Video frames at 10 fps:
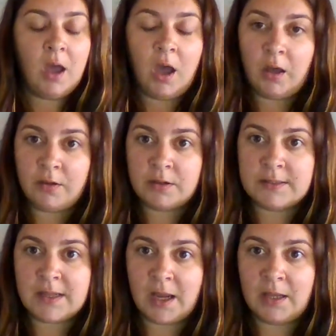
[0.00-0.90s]
other
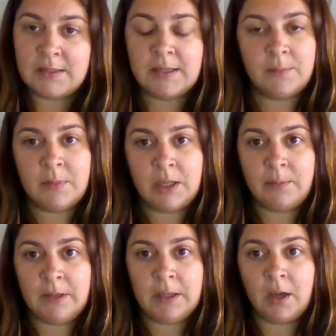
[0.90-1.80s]
signs that
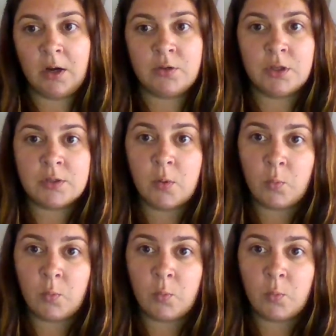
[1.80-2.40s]
maybe are just